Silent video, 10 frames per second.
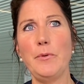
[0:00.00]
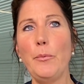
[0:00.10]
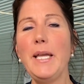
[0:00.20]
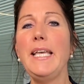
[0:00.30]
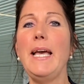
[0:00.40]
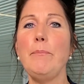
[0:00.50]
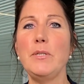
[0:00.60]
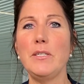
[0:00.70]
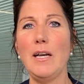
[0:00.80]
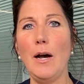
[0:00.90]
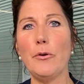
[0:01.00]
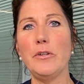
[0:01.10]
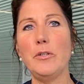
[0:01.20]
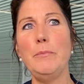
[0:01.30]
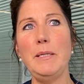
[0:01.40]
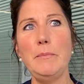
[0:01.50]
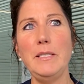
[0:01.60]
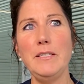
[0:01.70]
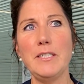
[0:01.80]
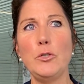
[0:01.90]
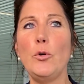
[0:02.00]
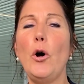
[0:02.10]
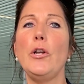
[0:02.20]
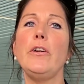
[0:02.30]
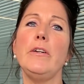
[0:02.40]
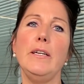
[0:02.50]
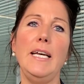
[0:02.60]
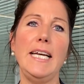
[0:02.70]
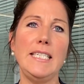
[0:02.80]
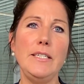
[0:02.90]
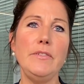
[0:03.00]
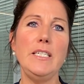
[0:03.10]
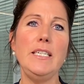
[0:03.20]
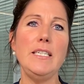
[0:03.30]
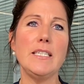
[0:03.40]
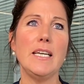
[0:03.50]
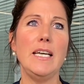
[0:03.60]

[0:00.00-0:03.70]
we kept our commitment to honor activities